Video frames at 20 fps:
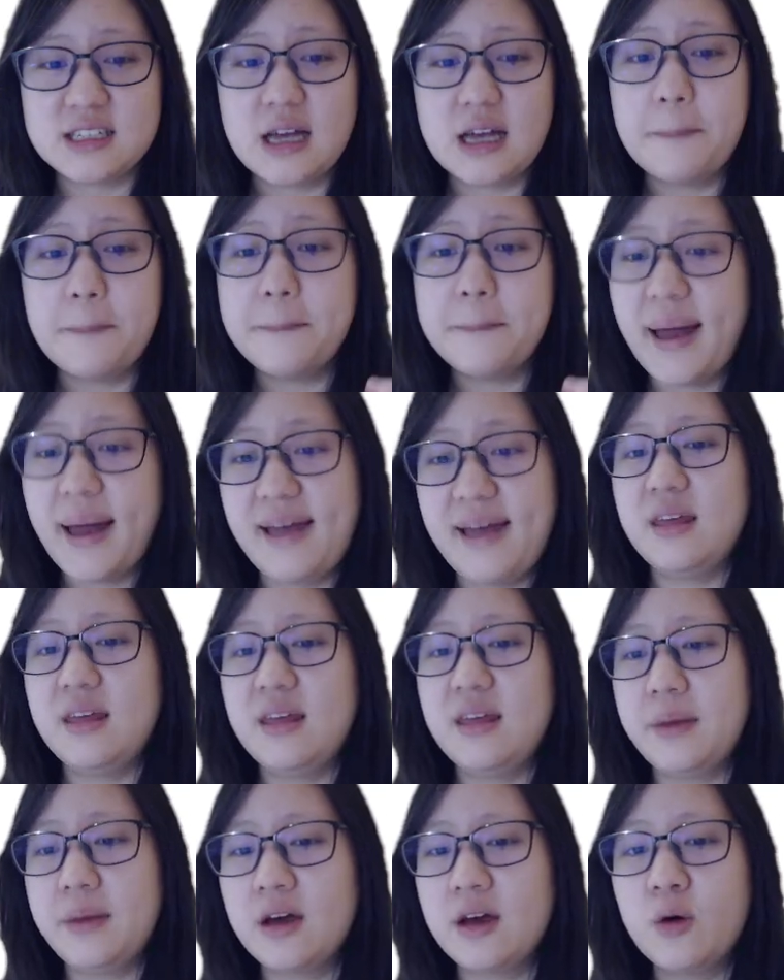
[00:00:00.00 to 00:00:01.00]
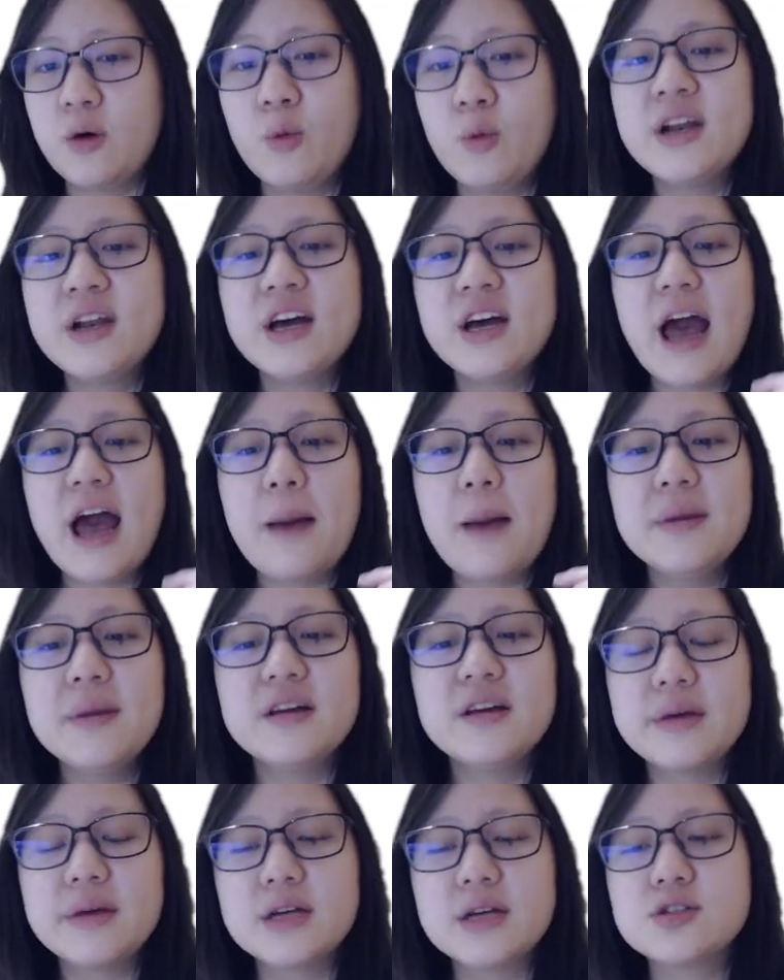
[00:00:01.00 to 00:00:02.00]
a pandemic, when an
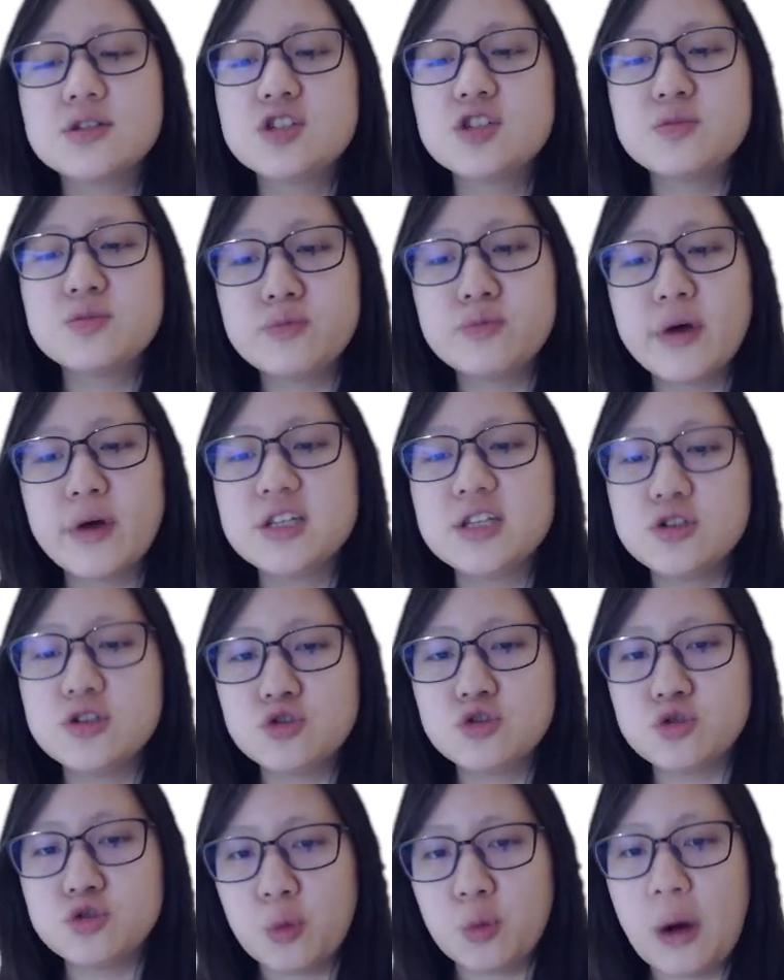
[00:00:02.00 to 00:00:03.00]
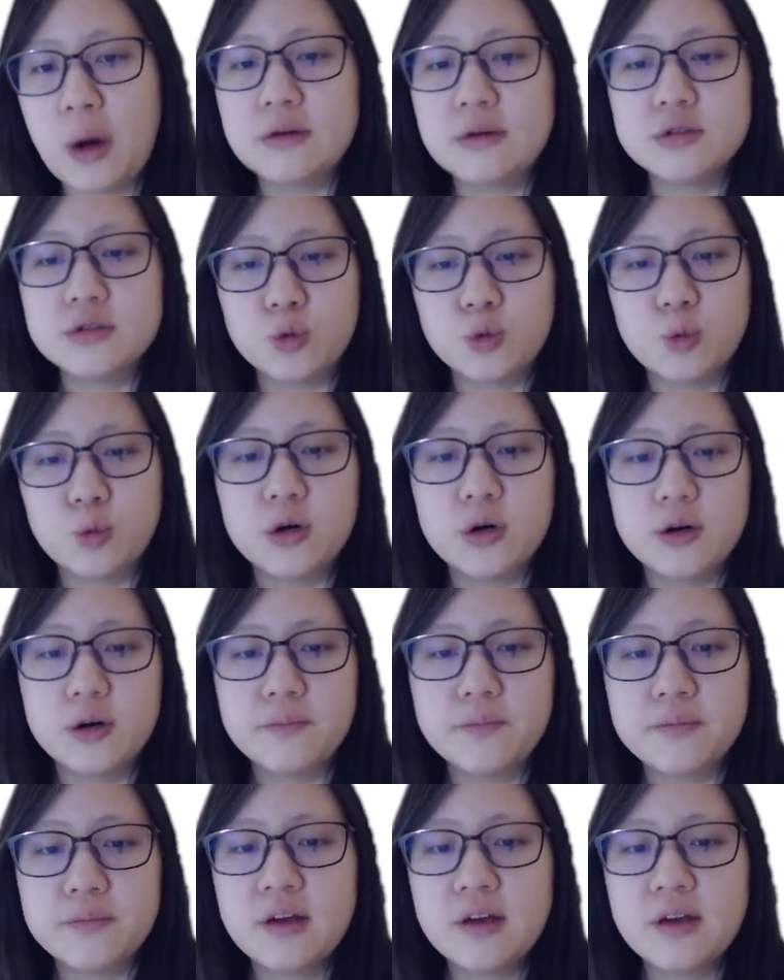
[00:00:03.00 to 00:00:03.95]
epidemic spreads throughout the world.